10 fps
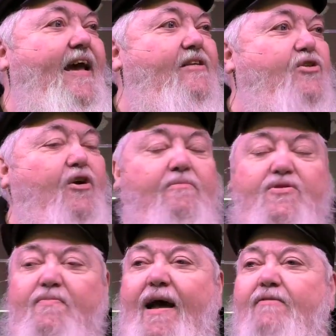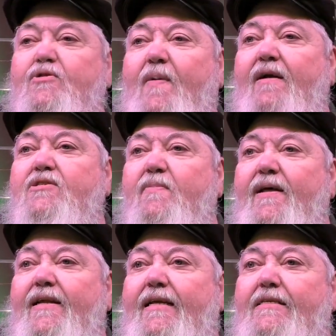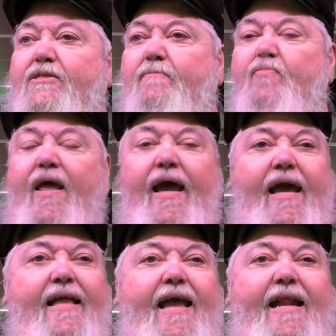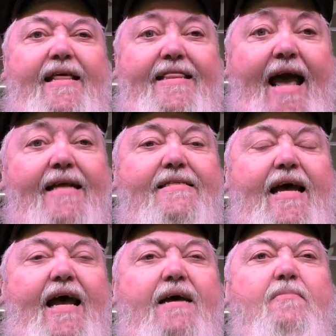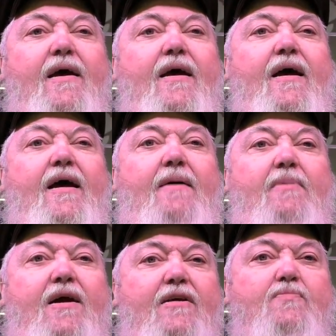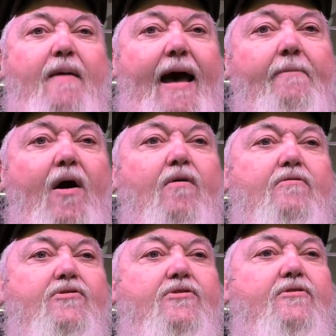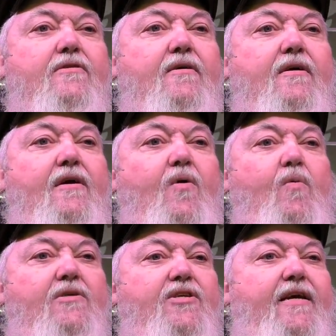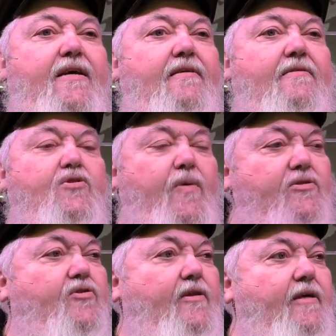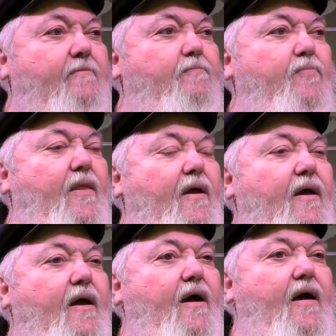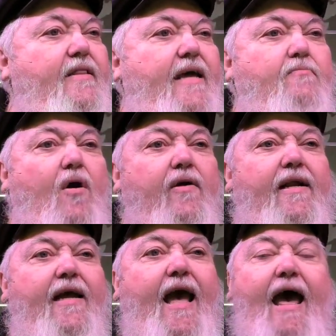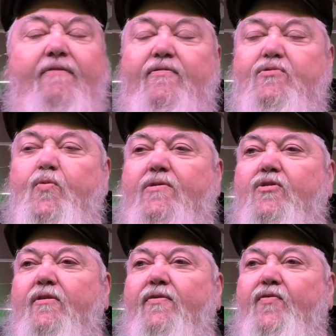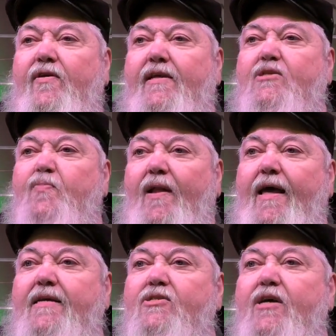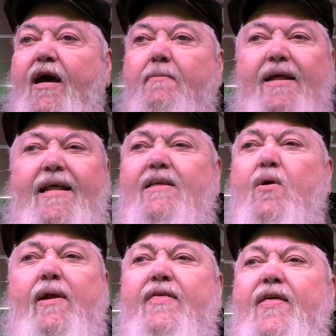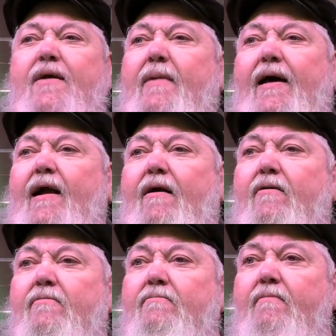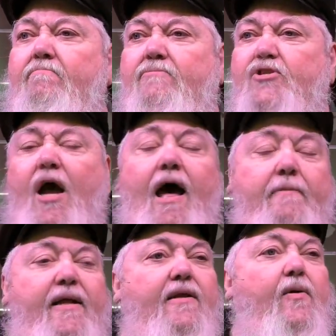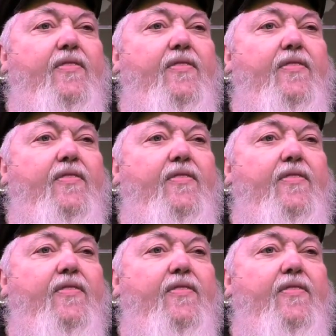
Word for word: in terms of my responsibilities. And, and at that time, uh, because my boss was in Switzerland, uh, they'd brought in a guy from Switzerland to fill his place, but he didn't know anything about our shop. He didn't know